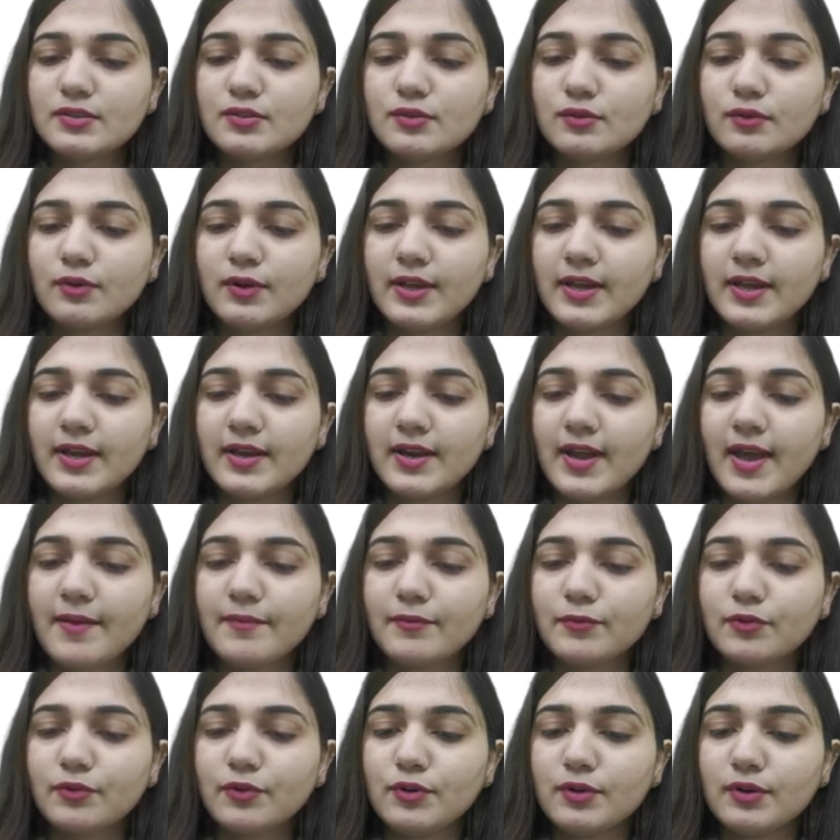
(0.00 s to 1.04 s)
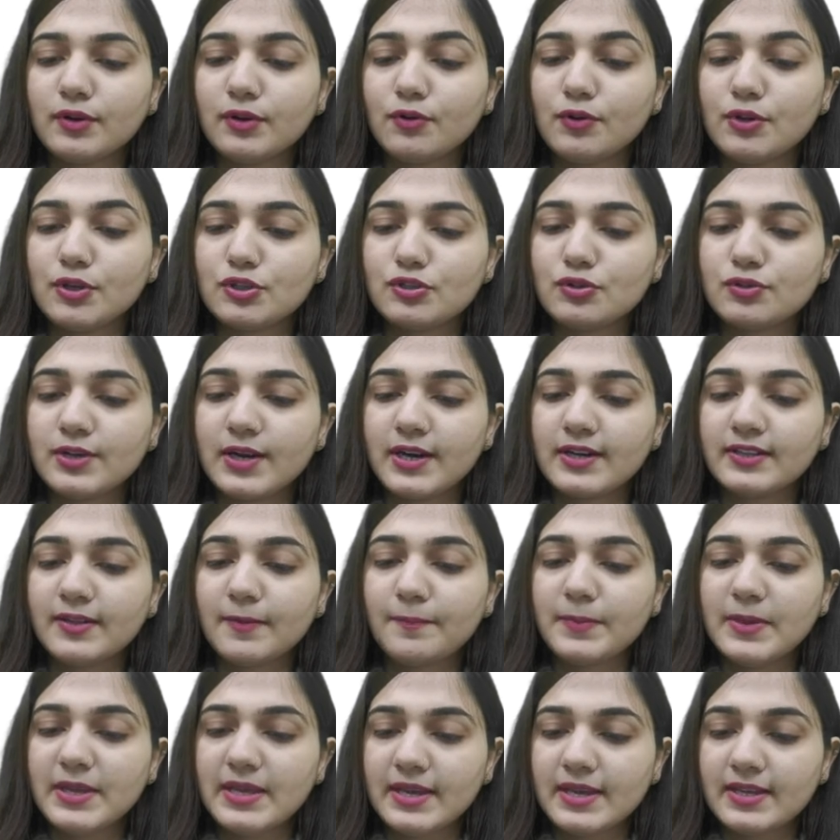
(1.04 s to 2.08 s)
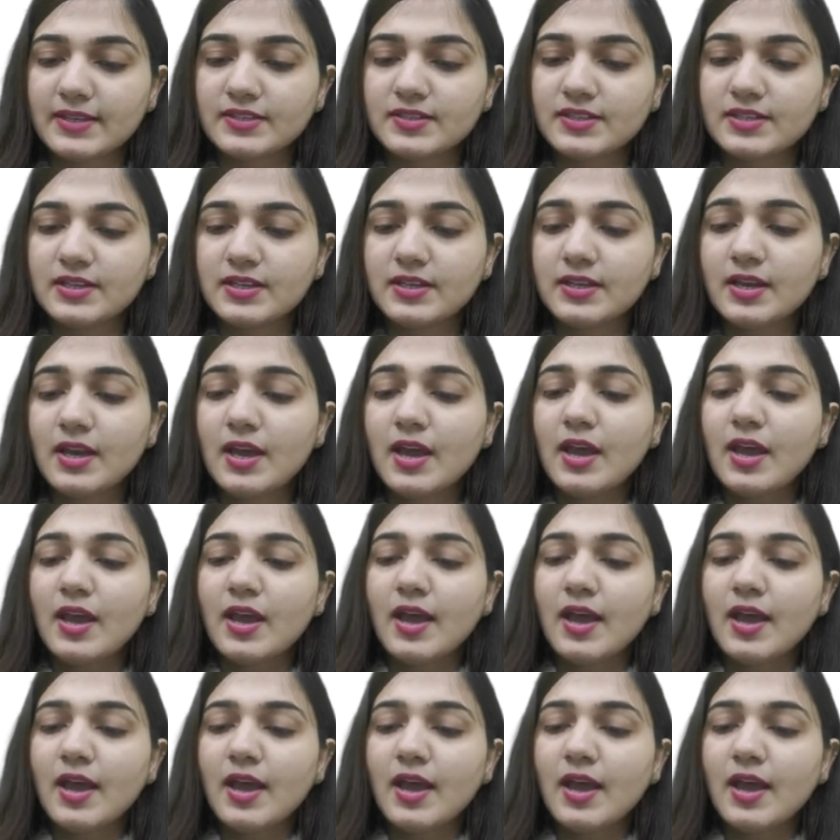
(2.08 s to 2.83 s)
So here I'm going to get the PSG,